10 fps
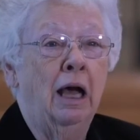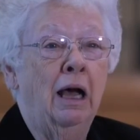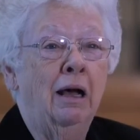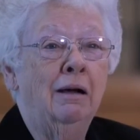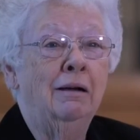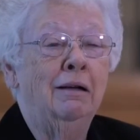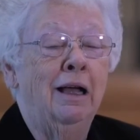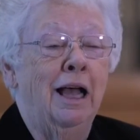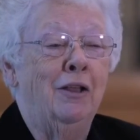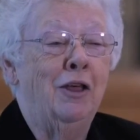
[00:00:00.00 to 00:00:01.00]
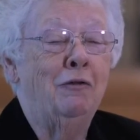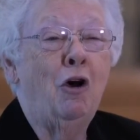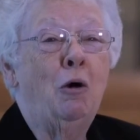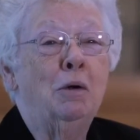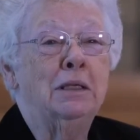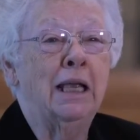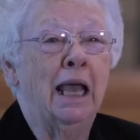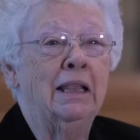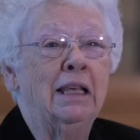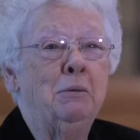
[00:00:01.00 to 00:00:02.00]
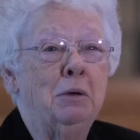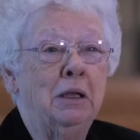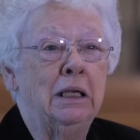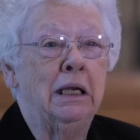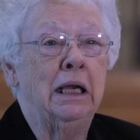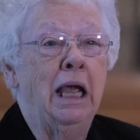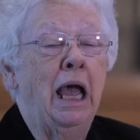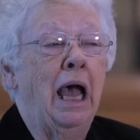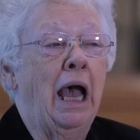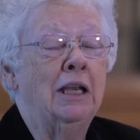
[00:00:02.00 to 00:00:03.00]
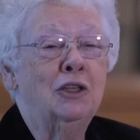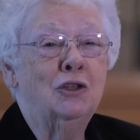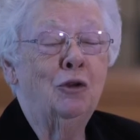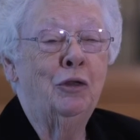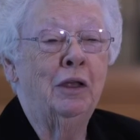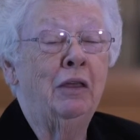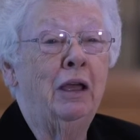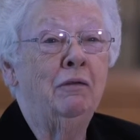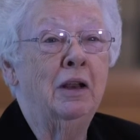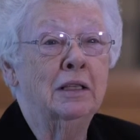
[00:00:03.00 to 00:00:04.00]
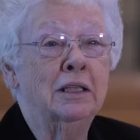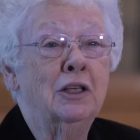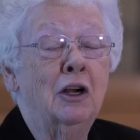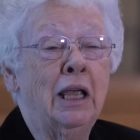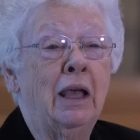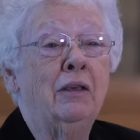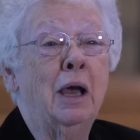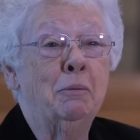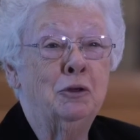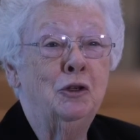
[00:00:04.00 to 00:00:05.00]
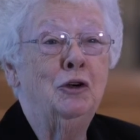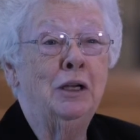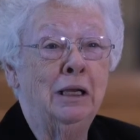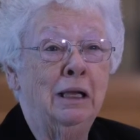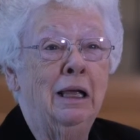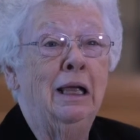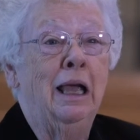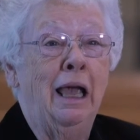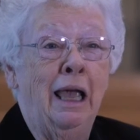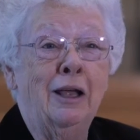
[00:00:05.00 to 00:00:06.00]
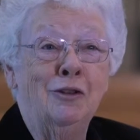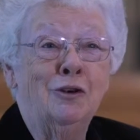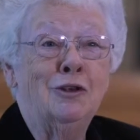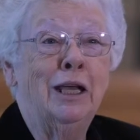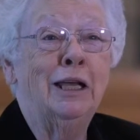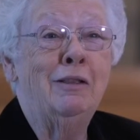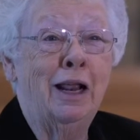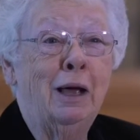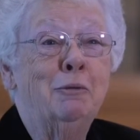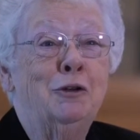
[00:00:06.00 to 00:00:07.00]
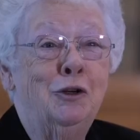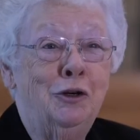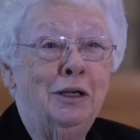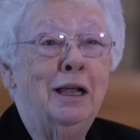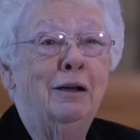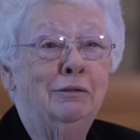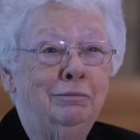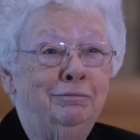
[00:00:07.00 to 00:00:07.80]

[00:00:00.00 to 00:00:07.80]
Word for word: Uh, they've always had the ability. I just don't think they've necessarily had the opportunity, and they're taking that opportunity now.